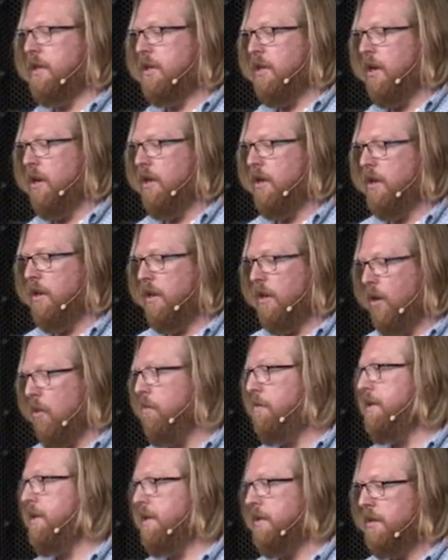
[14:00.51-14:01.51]
call
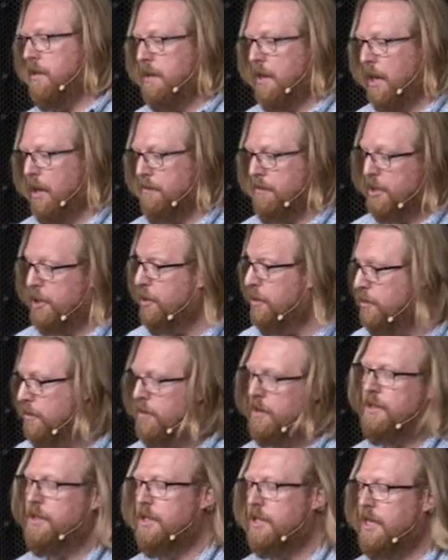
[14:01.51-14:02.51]
open, 2
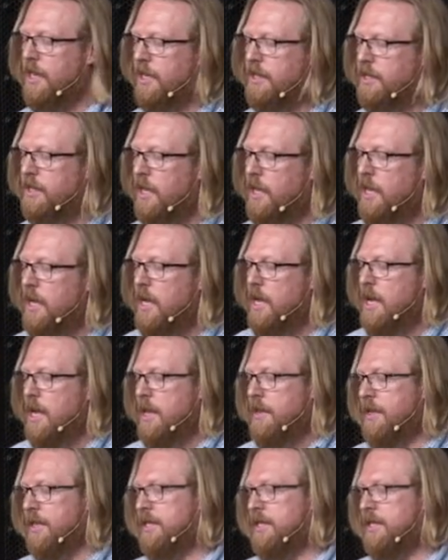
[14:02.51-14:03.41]
in this case, that